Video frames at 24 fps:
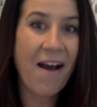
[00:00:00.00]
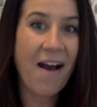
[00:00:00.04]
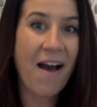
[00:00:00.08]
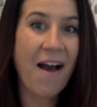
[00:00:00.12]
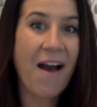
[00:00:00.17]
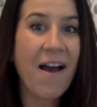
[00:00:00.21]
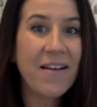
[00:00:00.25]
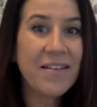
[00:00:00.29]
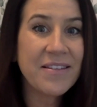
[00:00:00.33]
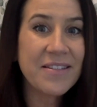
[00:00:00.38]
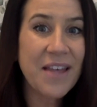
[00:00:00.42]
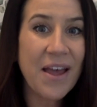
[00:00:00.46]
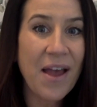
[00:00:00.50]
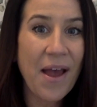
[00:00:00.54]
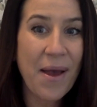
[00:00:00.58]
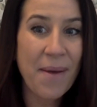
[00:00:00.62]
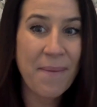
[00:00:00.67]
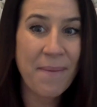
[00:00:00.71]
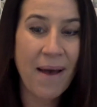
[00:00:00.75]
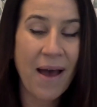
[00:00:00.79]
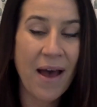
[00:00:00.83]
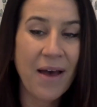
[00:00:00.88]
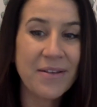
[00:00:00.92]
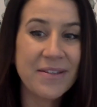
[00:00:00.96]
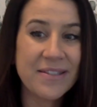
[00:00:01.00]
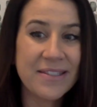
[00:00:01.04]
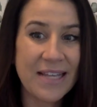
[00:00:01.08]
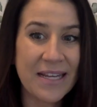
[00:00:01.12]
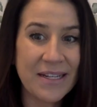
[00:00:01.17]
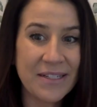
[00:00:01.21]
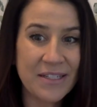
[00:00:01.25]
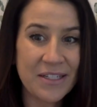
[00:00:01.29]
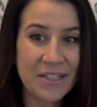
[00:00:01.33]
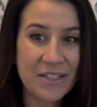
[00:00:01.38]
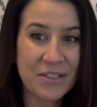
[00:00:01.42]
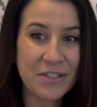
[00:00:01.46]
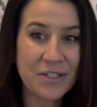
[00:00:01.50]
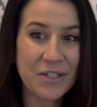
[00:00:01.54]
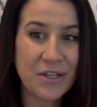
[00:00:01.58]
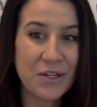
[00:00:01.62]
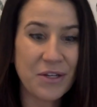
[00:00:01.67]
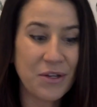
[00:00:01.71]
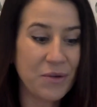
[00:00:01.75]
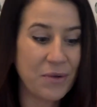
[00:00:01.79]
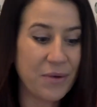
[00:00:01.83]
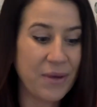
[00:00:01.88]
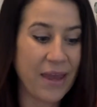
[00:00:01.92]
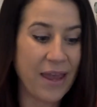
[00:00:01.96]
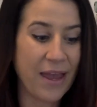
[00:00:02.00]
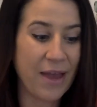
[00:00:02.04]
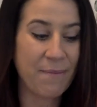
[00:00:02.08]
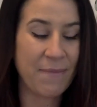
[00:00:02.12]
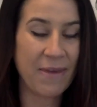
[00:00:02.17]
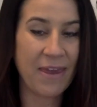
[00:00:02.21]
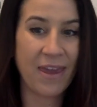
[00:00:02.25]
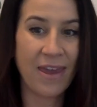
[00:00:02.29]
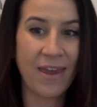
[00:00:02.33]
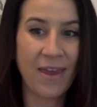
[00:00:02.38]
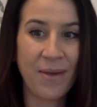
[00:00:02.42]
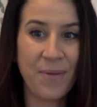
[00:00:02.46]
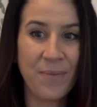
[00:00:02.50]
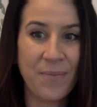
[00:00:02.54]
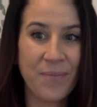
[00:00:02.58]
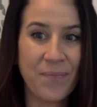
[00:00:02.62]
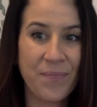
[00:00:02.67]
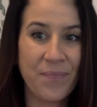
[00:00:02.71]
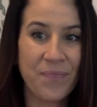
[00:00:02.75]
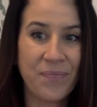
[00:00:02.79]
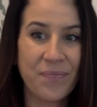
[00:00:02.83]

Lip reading: Awesome! I'll send it to you, Gammy.